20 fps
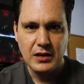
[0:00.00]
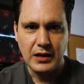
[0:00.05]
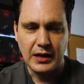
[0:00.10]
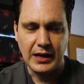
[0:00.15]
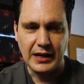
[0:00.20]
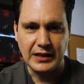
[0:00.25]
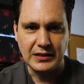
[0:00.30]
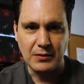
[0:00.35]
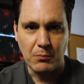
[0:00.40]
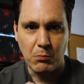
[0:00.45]

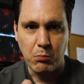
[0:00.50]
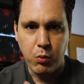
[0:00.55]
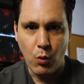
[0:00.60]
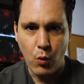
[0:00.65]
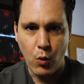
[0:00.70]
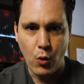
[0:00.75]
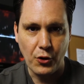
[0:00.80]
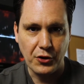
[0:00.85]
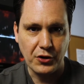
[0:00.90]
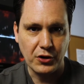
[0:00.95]
it's
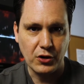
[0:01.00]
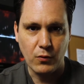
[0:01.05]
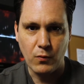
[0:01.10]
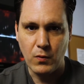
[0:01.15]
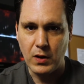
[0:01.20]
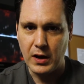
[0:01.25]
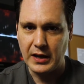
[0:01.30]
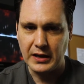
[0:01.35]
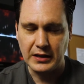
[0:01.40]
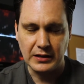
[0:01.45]
important
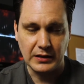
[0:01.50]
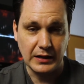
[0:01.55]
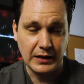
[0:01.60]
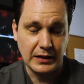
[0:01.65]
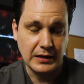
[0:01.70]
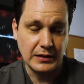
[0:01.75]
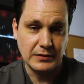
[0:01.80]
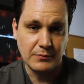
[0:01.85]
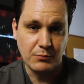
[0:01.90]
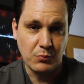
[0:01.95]
to it
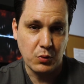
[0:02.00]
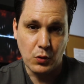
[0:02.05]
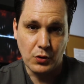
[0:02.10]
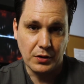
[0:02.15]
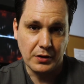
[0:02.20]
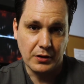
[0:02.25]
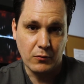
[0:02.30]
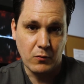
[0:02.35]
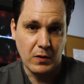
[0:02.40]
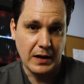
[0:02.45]
is
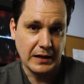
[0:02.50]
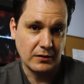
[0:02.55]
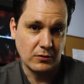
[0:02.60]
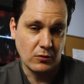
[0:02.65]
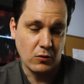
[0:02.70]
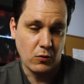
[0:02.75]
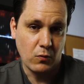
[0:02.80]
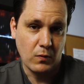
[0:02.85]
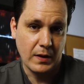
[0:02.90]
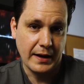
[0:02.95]
important to watch
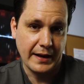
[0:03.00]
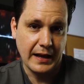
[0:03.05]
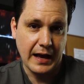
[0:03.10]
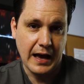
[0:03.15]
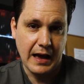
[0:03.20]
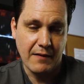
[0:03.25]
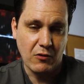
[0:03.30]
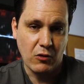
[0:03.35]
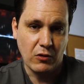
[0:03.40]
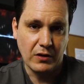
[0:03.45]
the whole wedding.
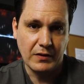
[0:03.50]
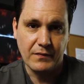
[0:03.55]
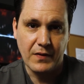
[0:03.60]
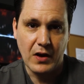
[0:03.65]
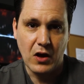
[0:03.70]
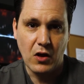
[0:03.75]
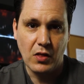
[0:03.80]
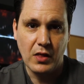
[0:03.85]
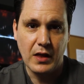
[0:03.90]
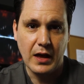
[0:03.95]
I've always
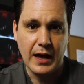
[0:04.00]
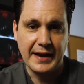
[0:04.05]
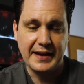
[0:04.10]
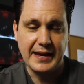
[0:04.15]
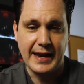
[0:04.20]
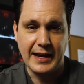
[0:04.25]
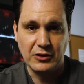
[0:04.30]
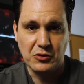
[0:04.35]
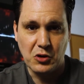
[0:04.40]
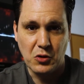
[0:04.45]
felt I
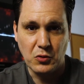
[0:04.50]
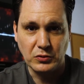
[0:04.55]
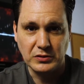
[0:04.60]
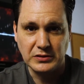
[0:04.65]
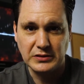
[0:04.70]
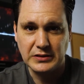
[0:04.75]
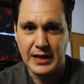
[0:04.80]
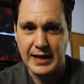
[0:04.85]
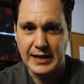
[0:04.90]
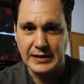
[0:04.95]
take
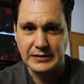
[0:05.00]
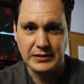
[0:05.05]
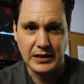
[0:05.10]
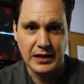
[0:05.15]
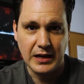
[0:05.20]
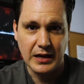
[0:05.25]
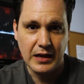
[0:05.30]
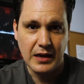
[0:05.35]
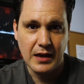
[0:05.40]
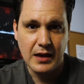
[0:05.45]
notes as
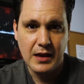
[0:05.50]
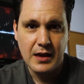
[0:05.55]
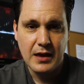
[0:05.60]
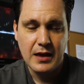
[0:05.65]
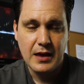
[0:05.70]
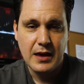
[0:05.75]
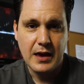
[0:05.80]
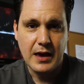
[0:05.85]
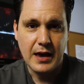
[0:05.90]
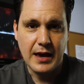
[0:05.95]
I
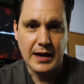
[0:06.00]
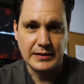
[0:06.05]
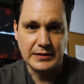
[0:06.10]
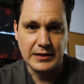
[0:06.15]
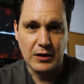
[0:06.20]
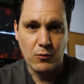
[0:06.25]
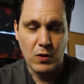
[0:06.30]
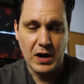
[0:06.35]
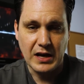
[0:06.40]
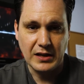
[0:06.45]

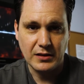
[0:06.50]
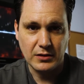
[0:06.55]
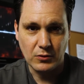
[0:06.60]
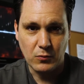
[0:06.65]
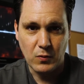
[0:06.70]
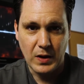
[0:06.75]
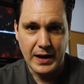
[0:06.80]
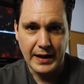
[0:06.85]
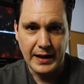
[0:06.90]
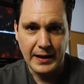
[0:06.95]
watch the
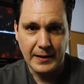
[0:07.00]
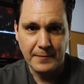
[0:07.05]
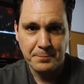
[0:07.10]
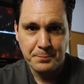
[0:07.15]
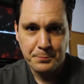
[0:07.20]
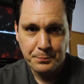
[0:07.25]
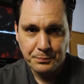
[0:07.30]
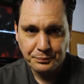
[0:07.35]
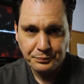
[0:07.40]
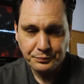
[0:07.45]
wedding,
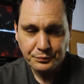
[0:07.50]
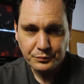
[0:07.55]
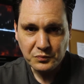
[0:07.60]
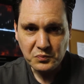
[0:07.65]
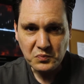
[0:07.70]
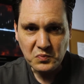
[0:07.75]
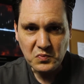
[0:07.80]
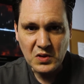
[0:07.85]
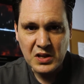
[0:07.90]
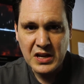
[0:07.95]

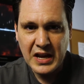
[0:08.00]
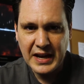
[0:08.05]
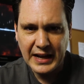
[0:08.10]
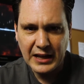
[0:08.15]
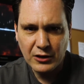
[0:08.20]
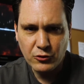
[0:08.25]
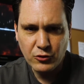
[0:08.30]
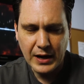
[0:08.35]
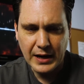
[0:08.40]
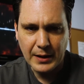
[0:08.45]
and
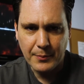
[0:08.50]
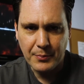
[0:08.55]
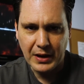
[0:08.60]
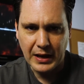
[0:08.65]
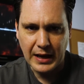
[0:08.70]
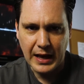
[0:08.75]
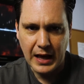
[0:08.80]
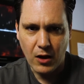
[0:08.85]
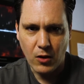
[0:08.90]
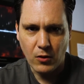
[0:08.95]
I try to
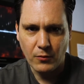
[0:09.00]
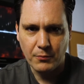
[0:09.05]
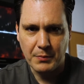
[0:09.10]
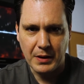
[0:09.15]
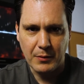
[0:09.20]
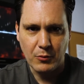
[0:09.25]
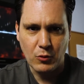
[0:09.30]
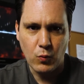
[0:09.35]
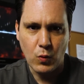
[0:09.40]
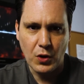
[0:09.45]
pick out
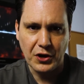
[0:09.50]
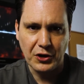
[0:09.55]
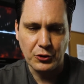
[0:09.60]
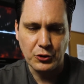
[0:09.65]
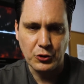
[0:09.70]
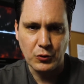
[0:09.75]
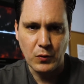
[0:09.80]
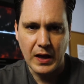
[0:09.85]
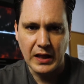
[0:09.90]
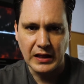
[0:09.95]
maybe 1 or
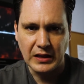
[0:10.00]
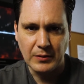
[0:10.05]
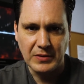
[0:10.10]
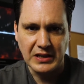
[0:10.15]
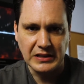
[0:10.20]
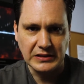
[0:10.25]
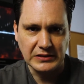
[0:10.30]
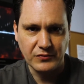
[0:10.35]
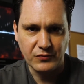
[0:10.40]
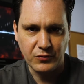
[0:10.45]
2
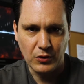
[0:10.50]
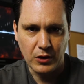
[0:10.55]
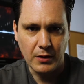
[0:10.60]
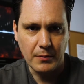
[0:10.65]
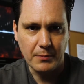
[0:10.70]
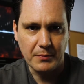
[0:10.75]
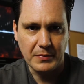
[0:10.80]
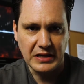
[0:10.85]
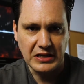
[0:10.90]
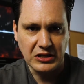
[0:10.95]
elements
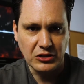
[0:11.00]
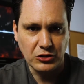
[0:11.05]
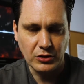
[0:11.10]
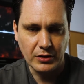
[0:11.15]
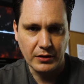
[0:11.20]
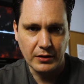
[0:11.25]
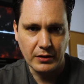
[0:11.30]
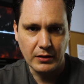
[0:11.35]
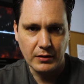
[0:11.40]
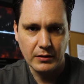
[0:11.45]
from each
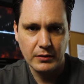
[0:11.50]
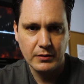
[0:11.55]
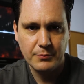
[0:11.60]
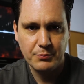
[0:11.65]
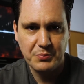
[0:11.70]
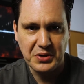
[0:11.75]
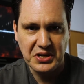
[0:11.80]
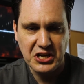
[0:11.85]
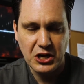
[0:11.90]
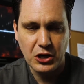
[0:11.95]
of the
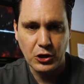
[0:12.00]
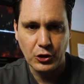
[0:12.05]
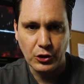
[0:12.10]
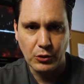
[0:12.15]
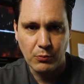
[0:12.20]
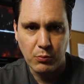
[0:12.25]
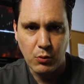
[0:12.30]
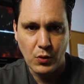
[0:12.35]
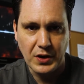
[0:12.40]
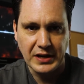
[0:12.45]

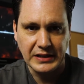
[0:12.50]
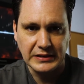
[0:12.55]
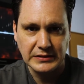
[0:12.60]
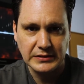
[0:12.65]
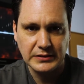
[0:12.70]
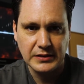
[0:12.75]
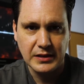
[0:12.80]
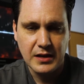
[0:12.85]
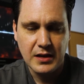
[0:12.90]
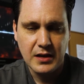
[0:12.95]
particular
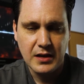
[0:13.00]
points